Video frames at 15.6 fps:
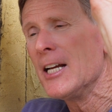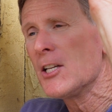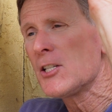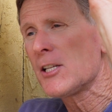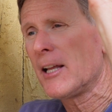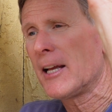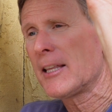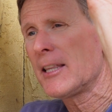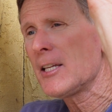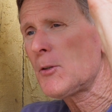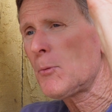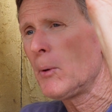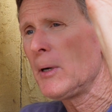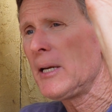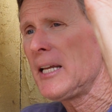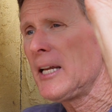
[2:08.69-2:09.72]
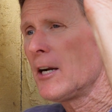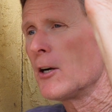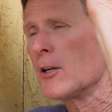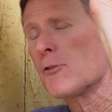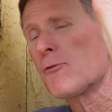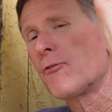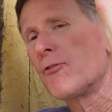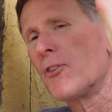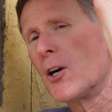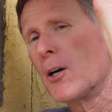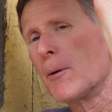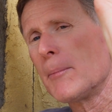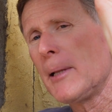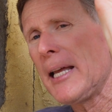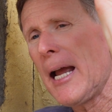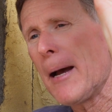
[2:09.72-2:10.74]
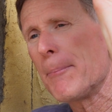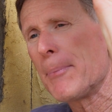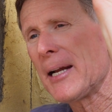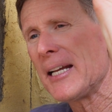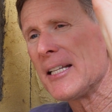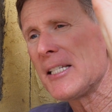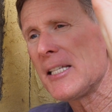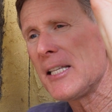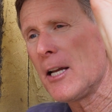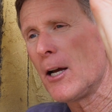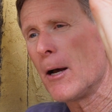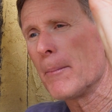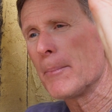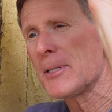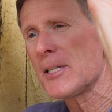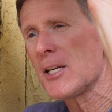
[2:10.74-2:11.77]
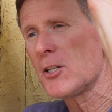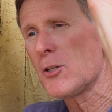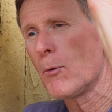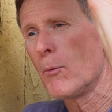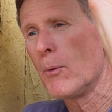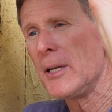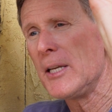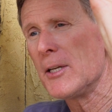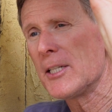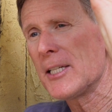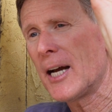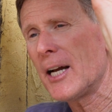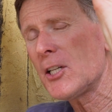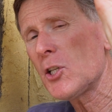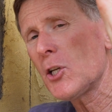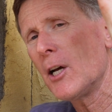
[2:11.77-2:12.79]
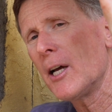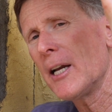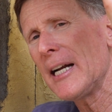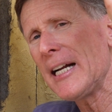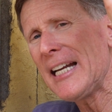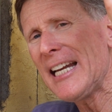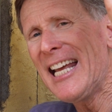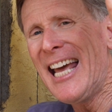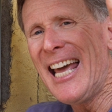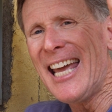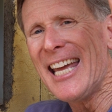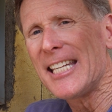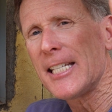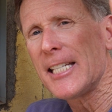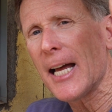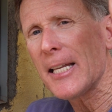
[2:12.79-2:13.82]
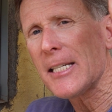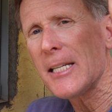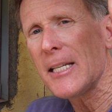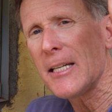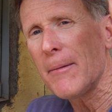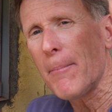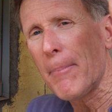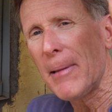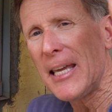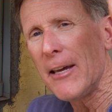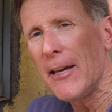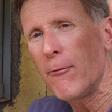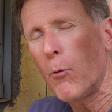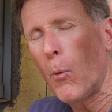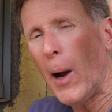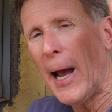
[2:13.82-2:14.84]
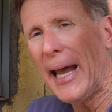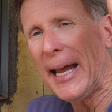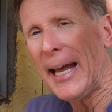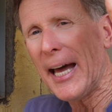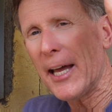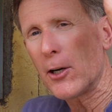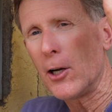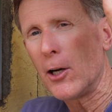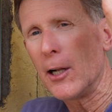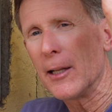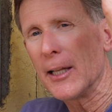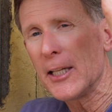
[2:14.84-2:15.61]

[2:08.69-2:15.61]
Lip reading: So like this one here is firmly up against the on position. When you touch on it, it doesn't give way at all.